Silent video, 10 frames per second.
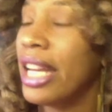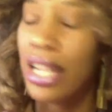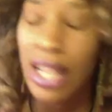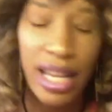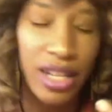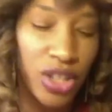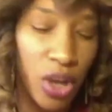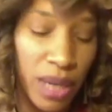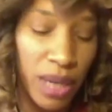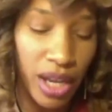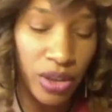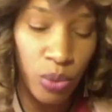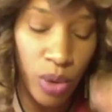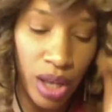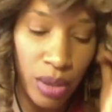in so many other
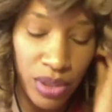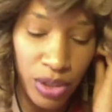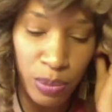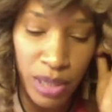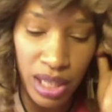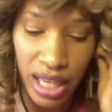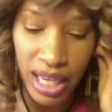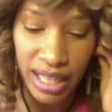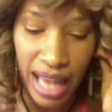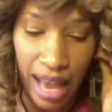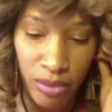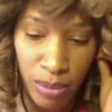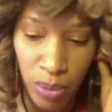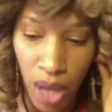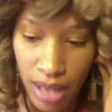realms, there's been things that haven't
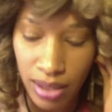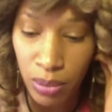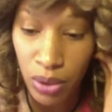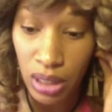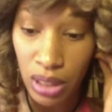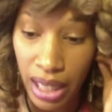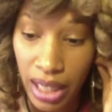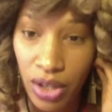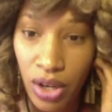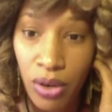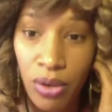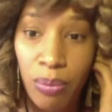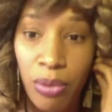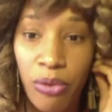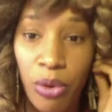been possible. Like, you know,
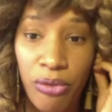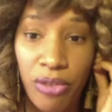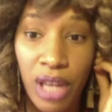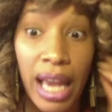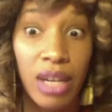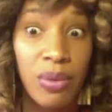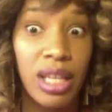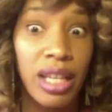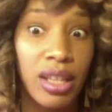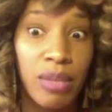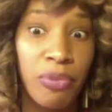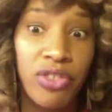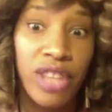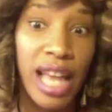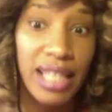before flight, it was like,
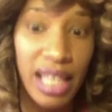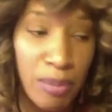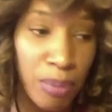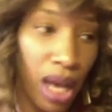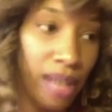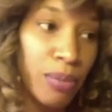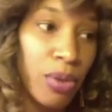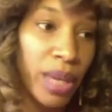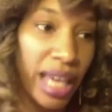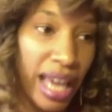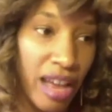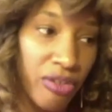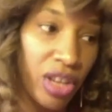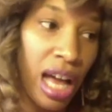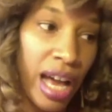that's impossible. We can't
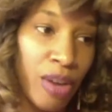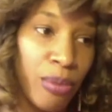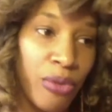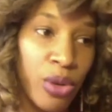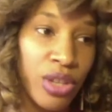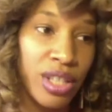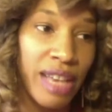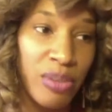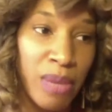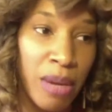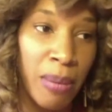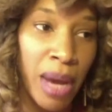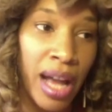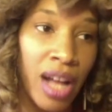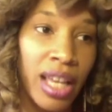fly. Or before the 7-minute
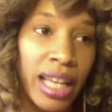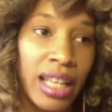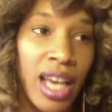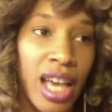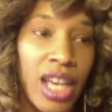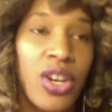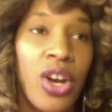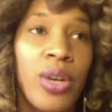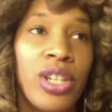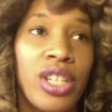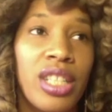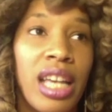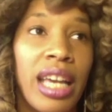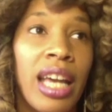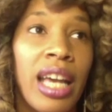mile, like, you know, and just
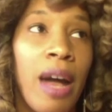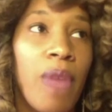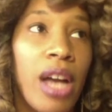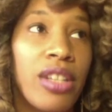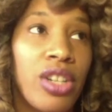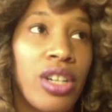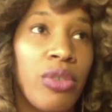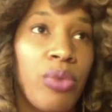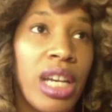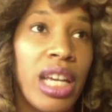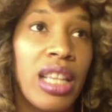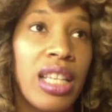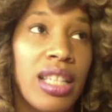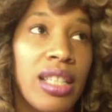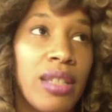like, I started reading
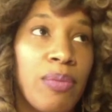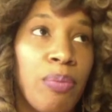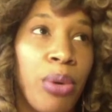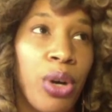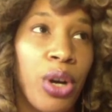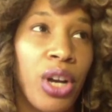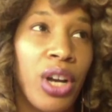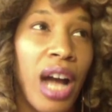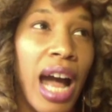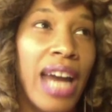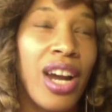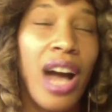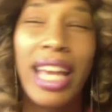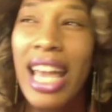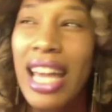this book. I
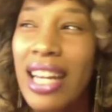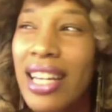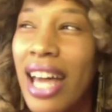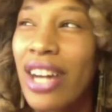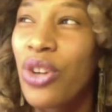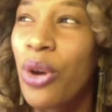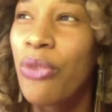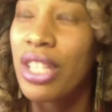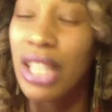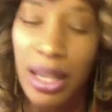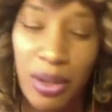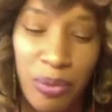don't know if it's like,